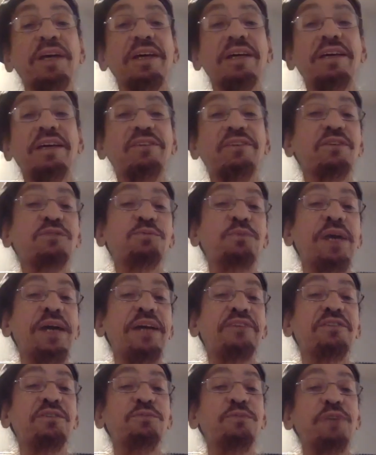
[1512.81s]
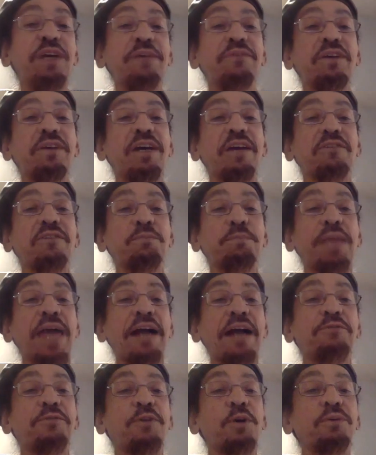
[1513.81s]
He just rants and raves against
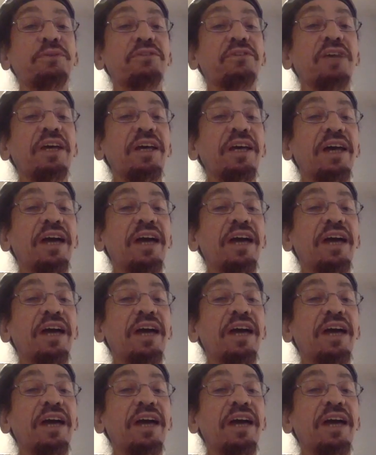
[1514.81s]
Black folks.